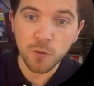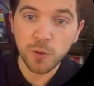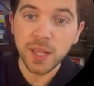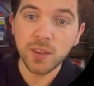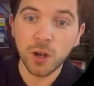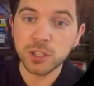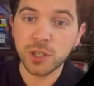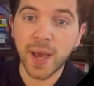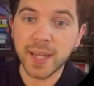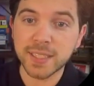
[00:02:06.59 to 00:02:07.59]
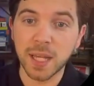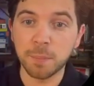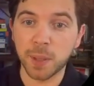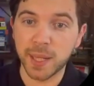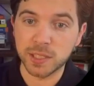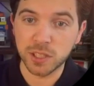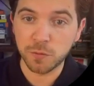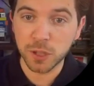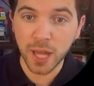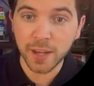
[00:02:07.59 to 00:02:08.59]
Vite also has templates. If
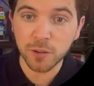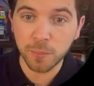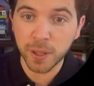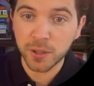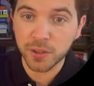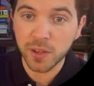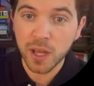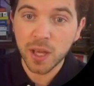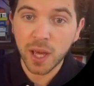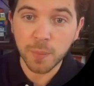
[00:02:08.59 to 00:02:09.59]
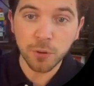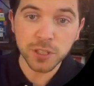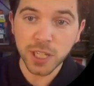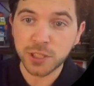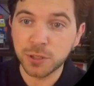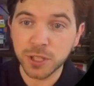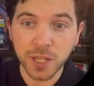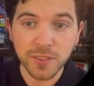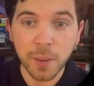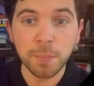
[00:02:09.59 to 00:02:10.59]
you'd like to build a project using a
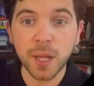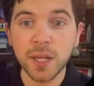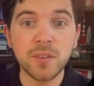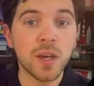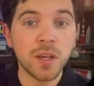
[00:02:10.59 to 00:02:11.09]
template,